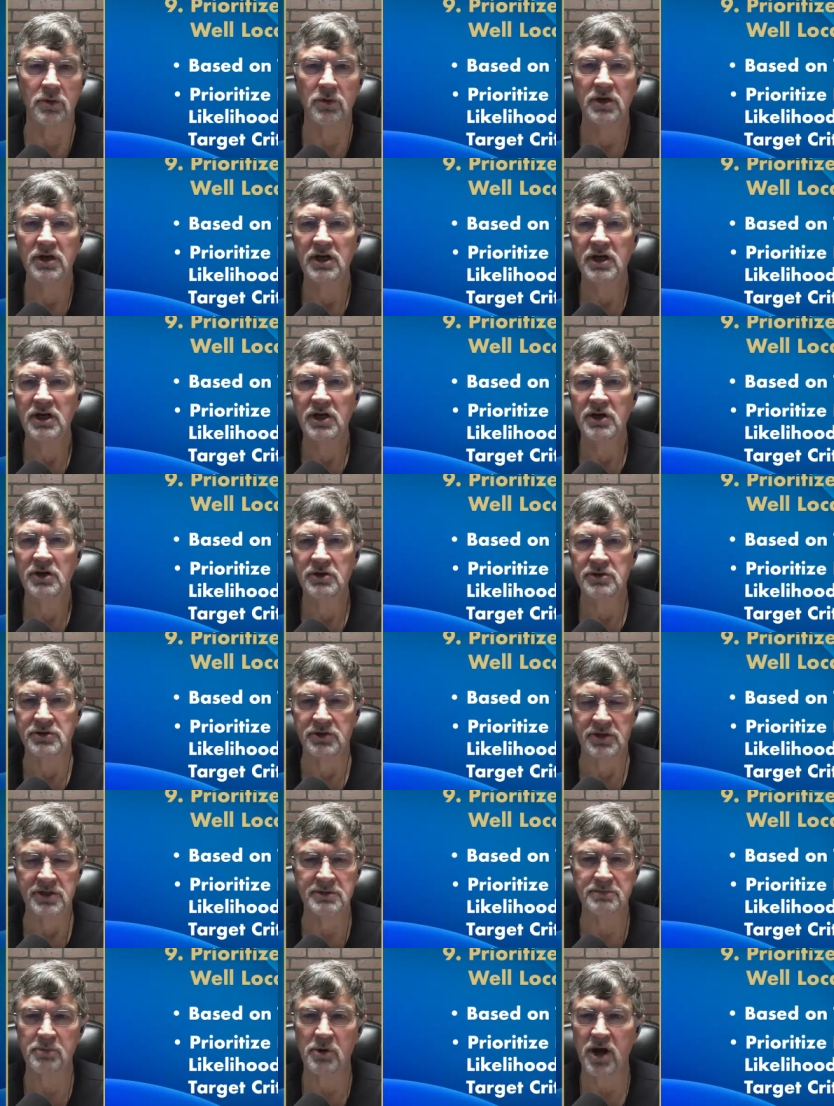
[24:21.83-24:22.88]
So
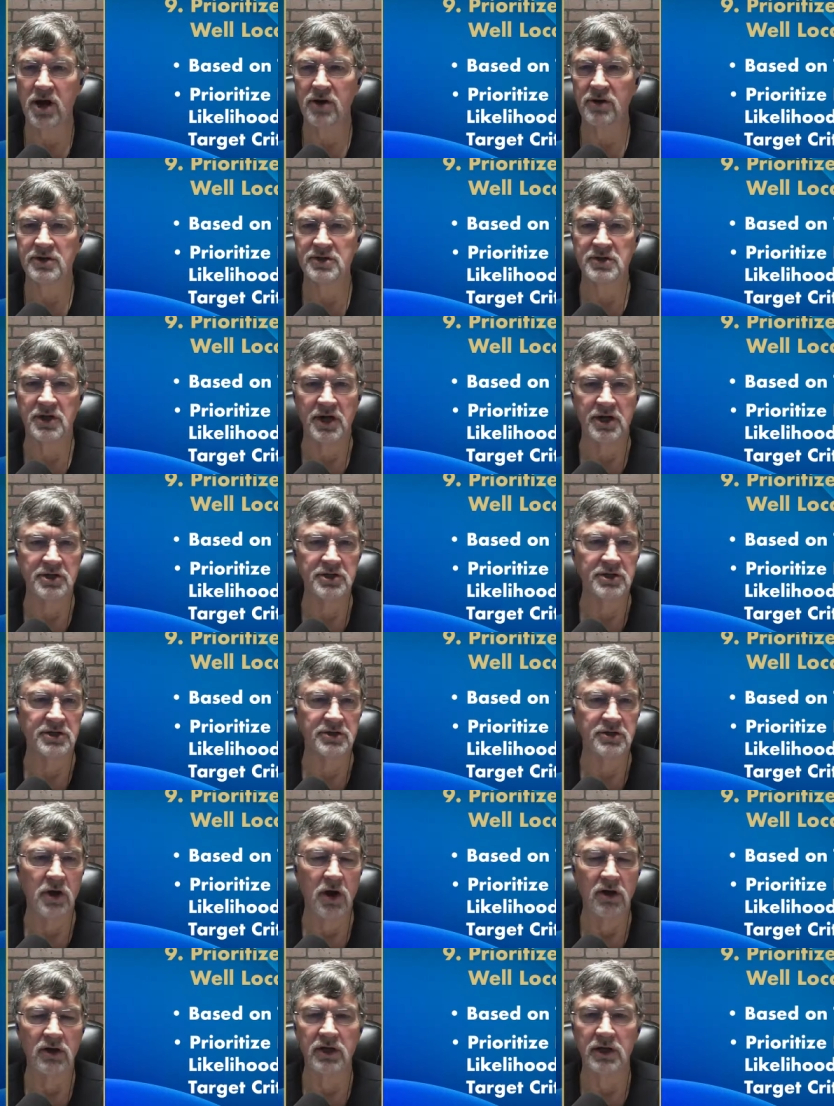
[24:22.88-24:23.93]
this
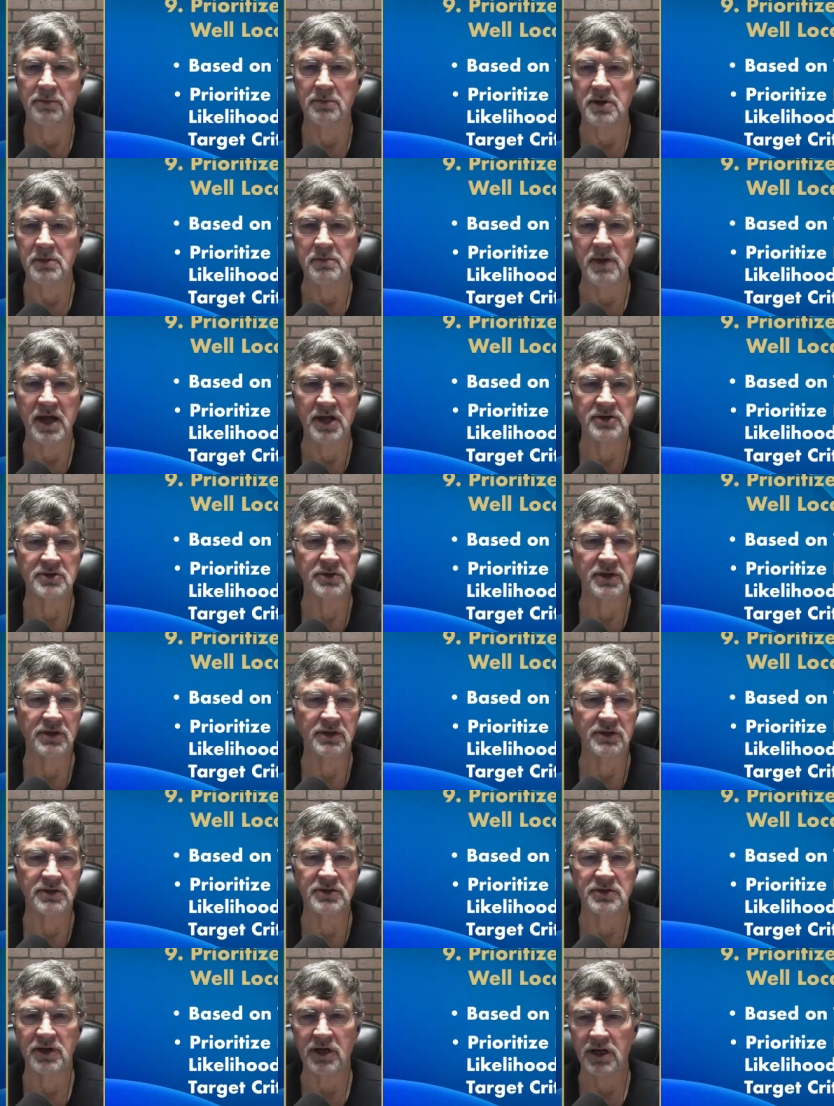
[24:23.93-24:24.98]
prioritization is all going to be
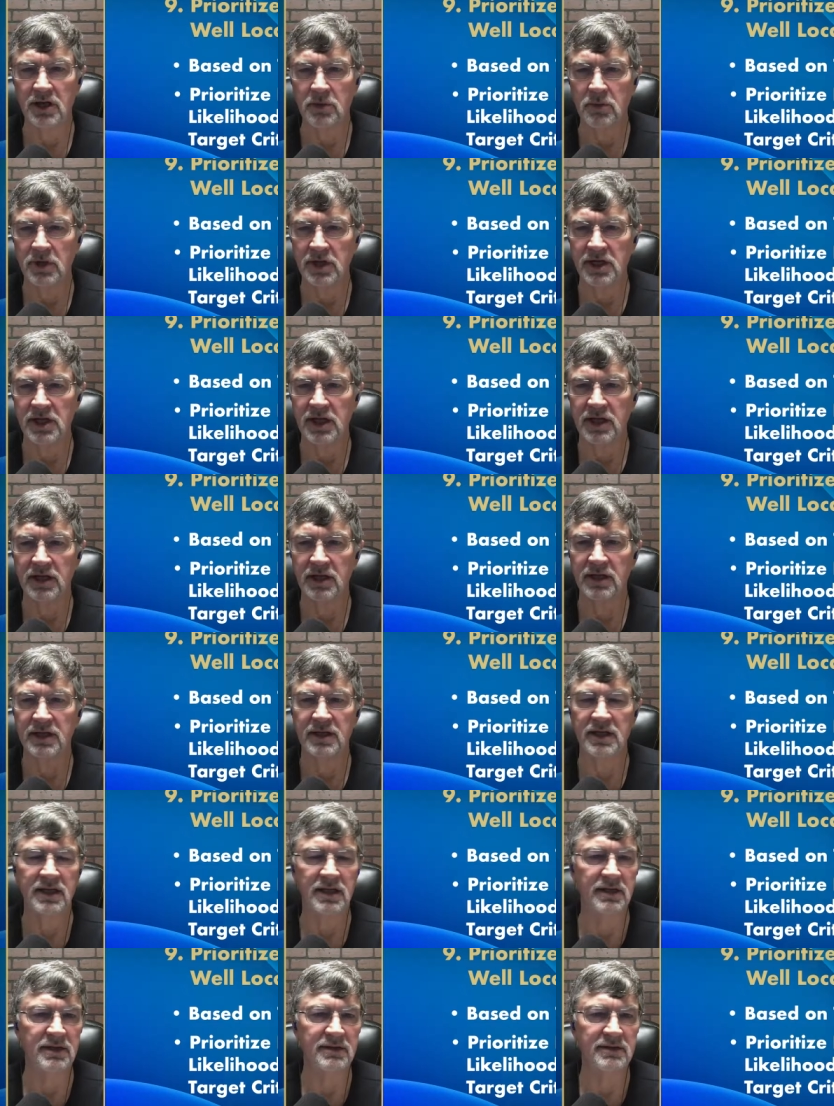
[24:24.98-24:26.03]
based on the study we
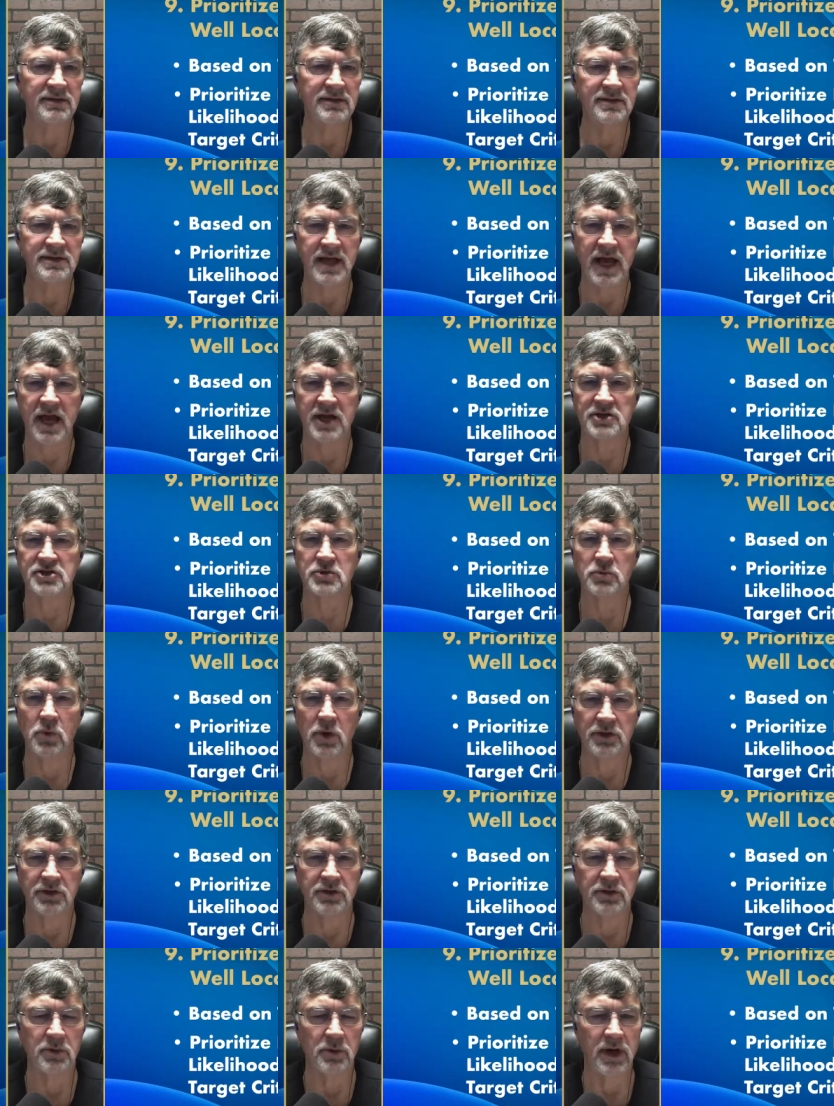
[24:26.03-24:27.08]
did in
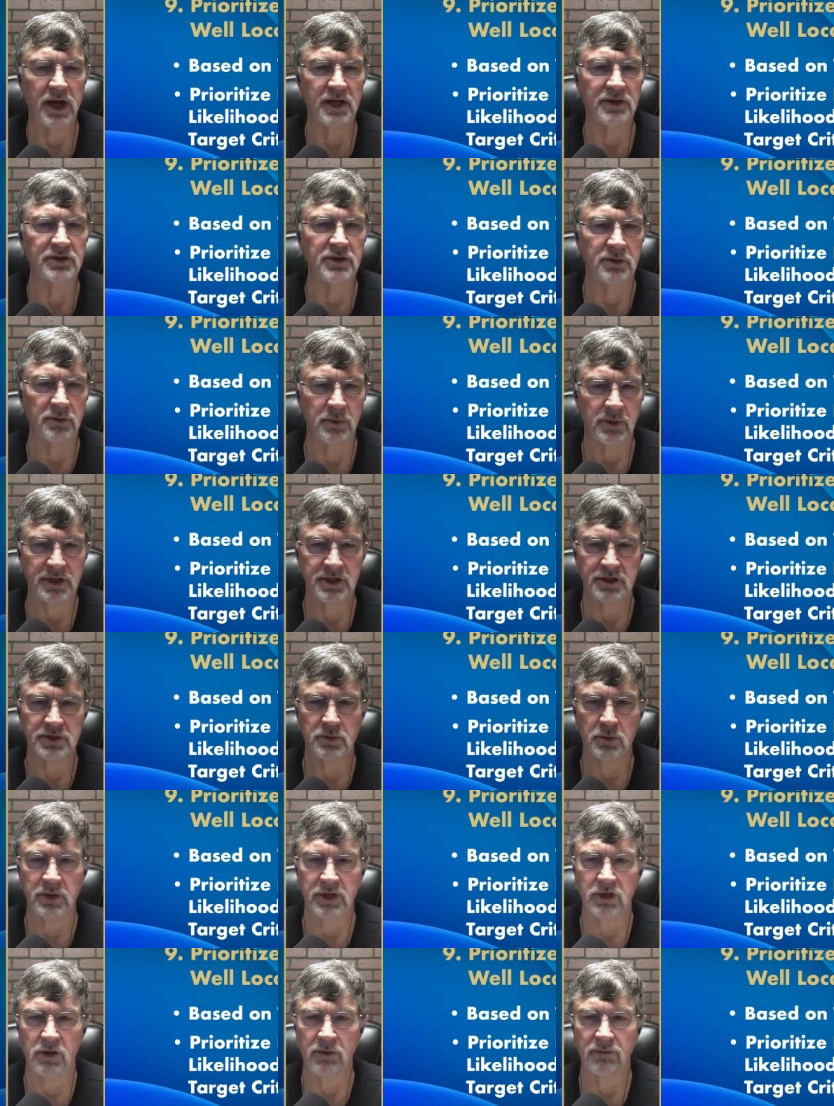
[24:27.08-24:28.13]
tasks 1 through 8 that
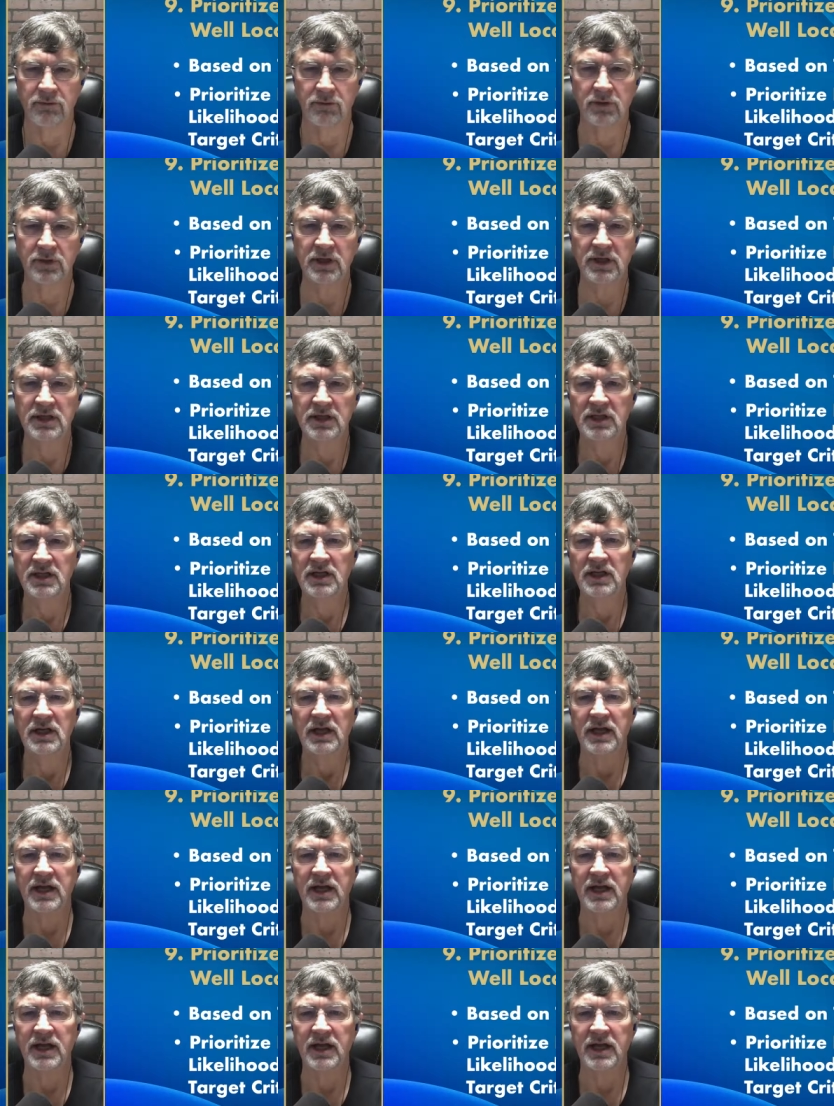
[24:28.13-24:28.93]
we just went over.